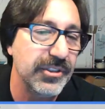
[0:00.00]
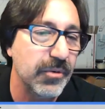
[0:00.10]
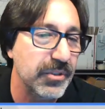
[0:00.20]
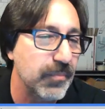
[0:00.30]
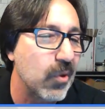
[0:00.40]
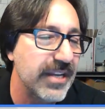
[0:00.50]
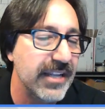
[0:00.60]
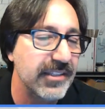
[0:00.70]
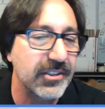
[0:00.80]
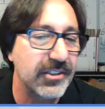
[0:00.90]
So it was more
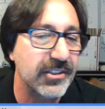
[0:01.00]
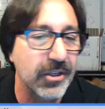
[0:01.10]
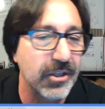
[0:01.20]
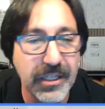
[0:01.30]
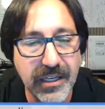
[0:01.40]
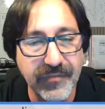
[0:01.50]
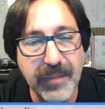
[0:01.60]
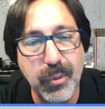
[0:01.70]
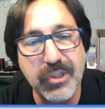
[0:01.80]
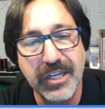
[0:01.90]
dense. So if
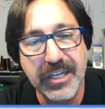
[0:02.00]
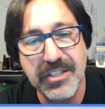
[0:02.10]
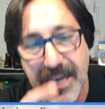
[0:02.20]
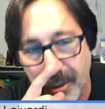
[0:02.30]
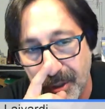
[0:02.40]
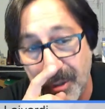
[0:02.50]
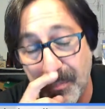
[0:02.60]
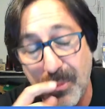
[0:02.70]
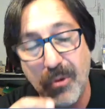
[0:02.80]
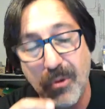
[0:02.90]
they put the container in the
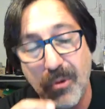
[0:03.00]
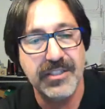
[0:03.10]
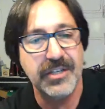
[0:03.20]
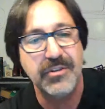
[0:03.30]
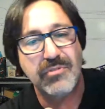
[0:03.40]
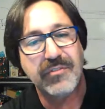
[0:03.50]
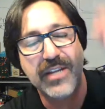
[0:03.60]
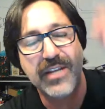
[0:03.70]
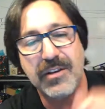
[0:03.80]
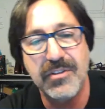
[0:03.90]
pool, it didn't drift
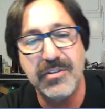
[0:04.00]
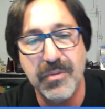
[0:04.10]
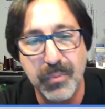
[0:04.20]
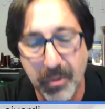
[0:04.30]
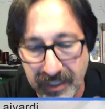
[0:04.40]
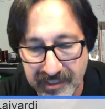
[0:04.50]
out into the pool.